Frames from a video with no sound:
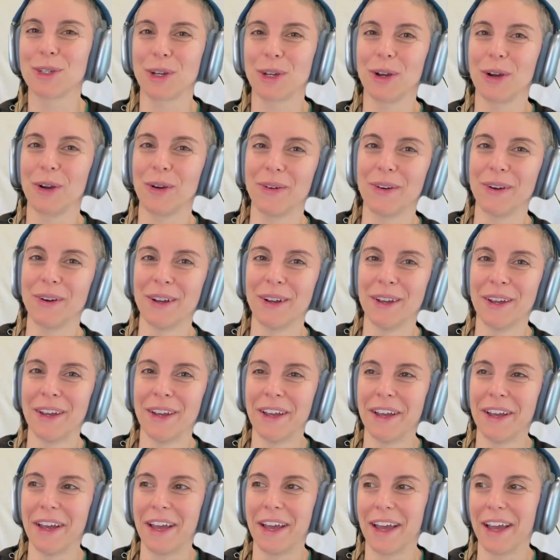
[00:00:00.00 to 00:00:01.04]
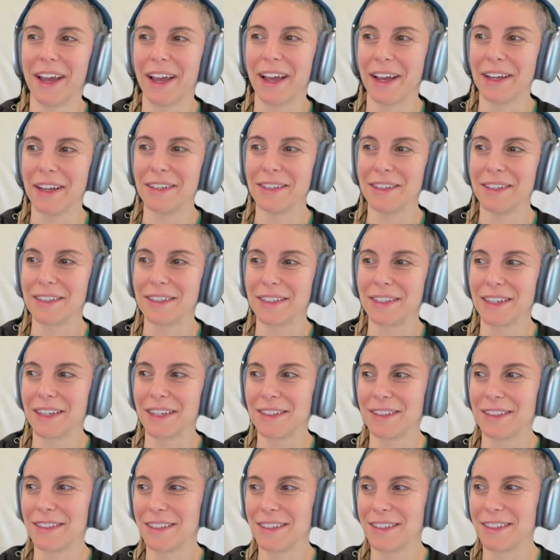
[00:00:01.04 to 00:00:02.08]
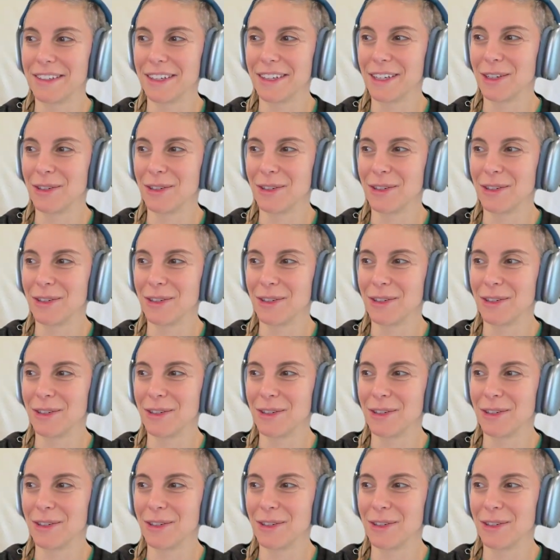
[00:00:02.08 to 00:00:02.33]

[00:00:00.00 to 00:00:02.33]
ago. And it's